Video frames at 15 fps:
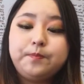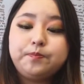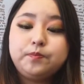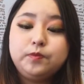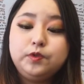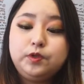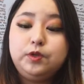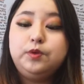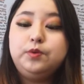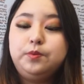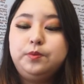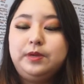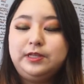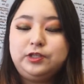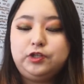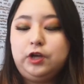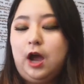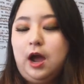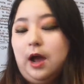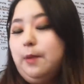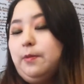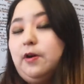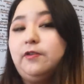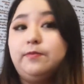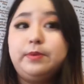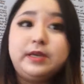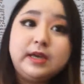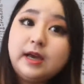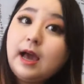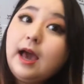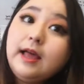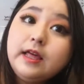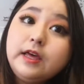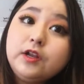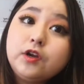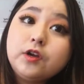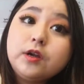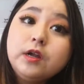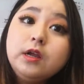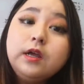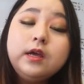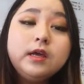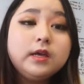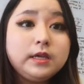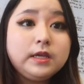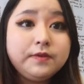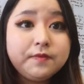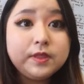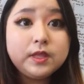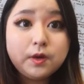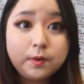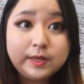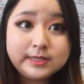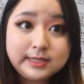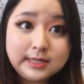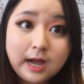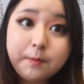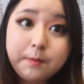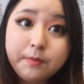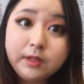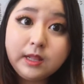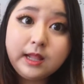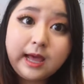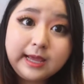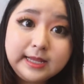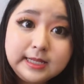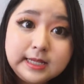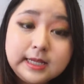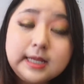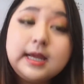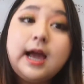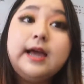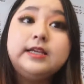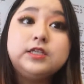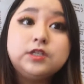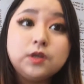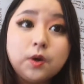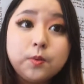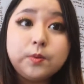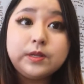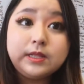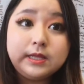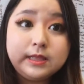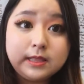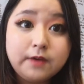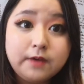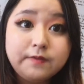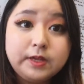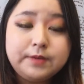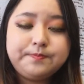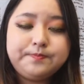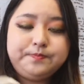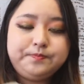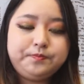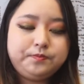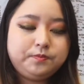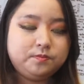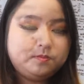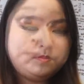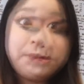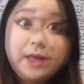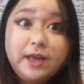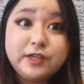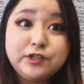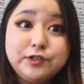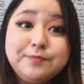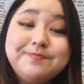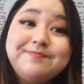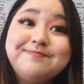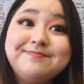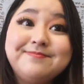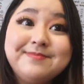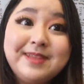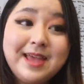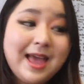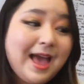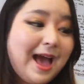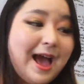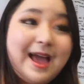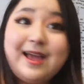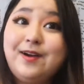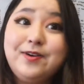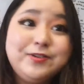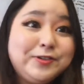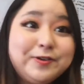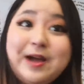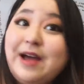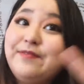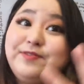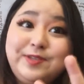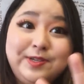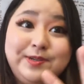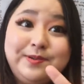do its job of being a highlighter. Even though it's not blinding, I still really love it. For blush, I also have two.